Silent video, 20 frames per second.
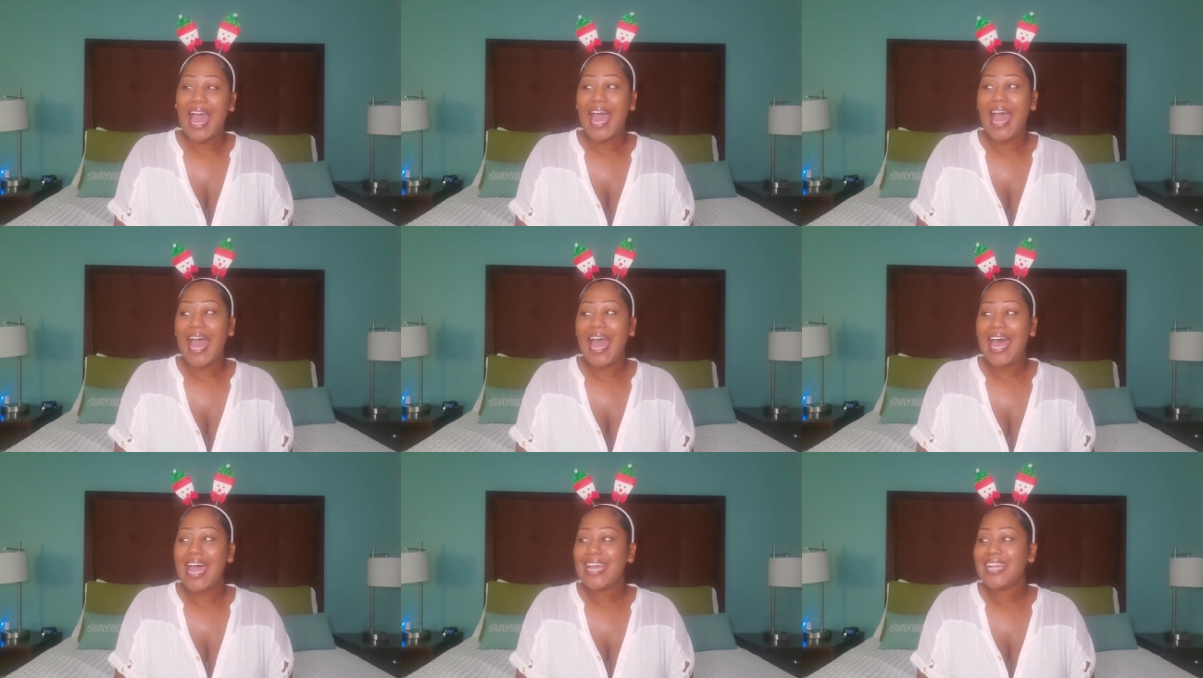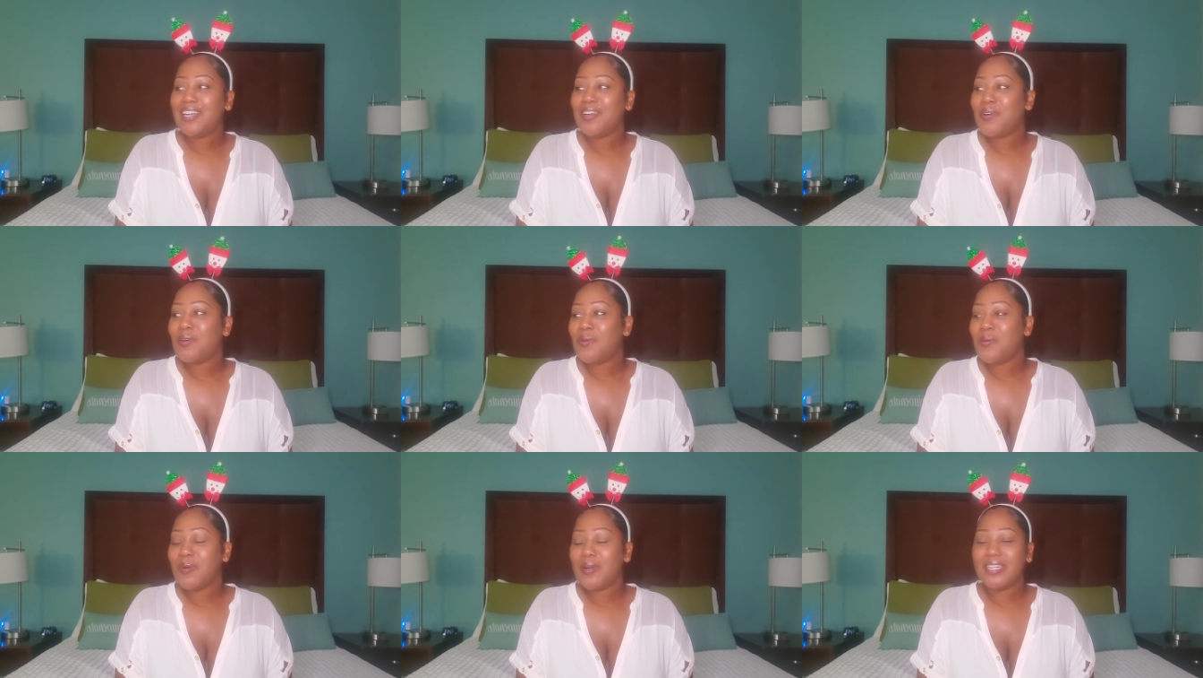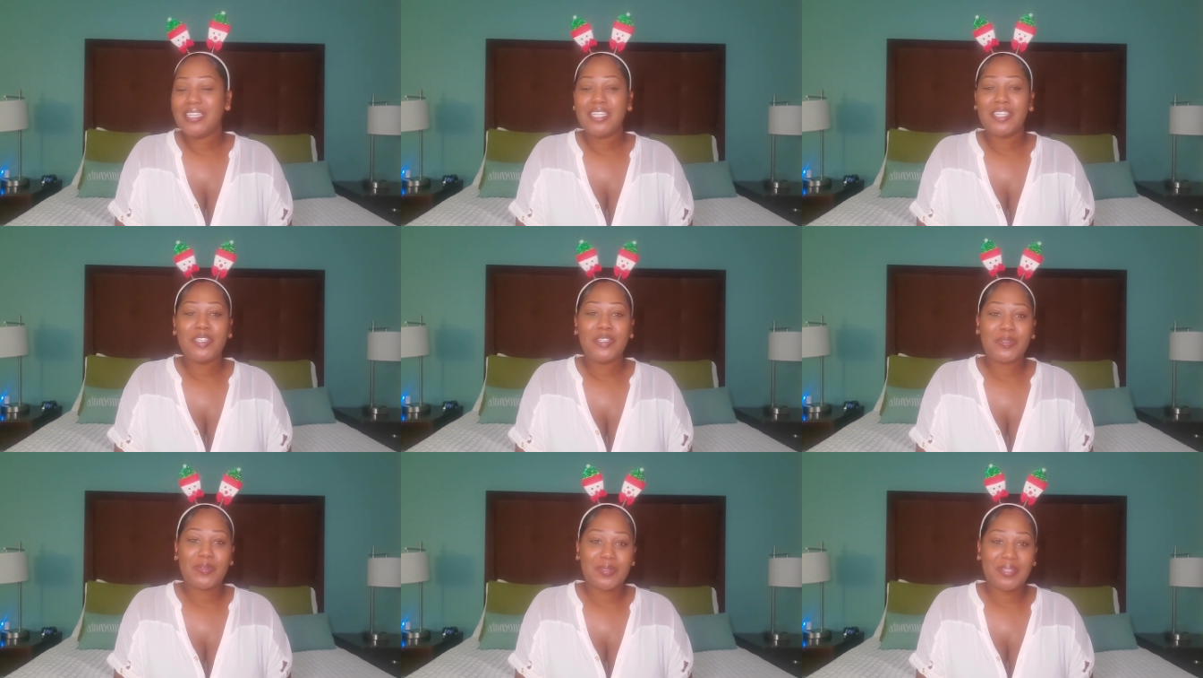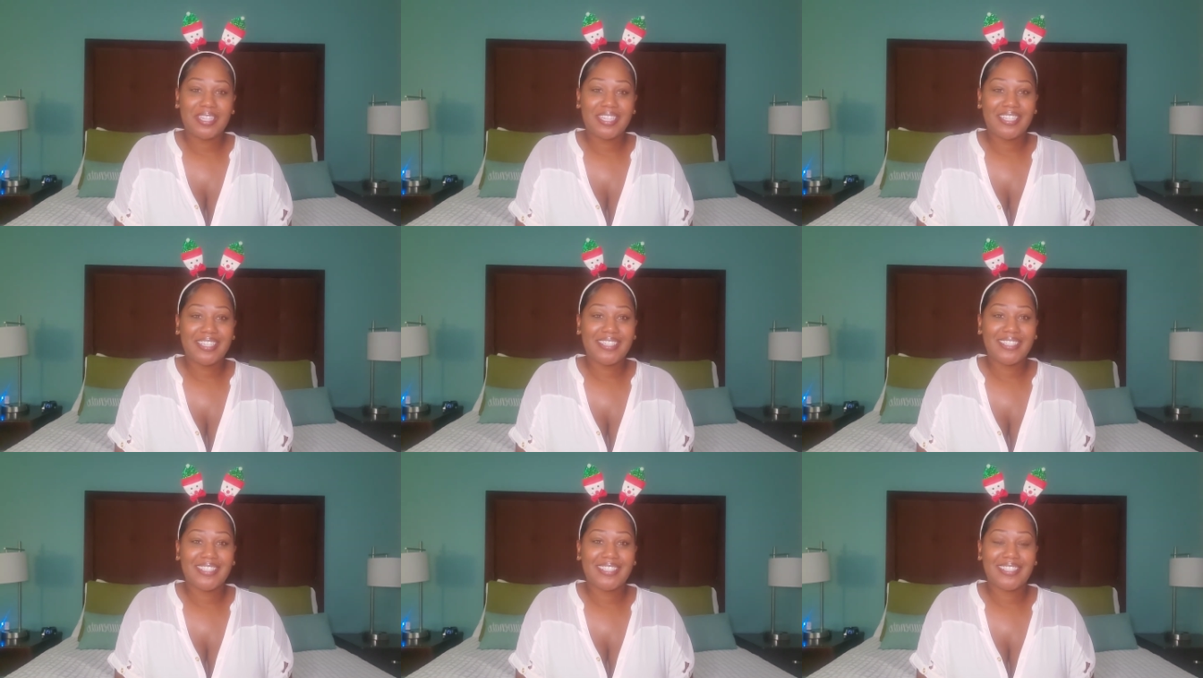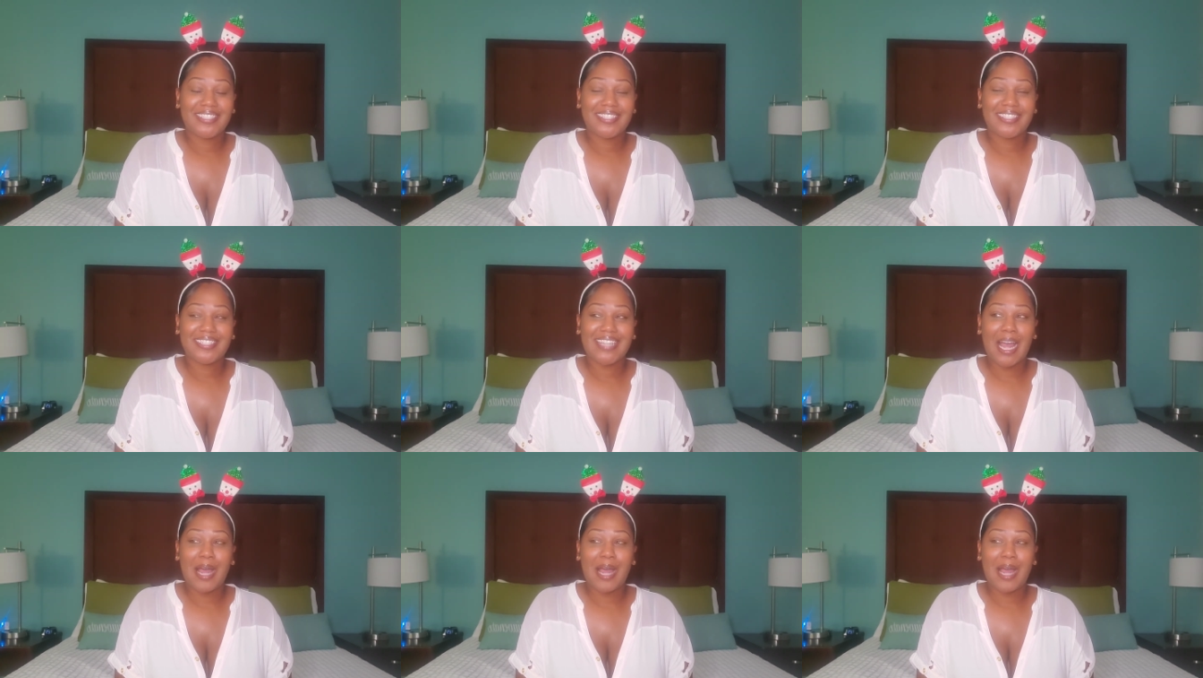I don't want to do this.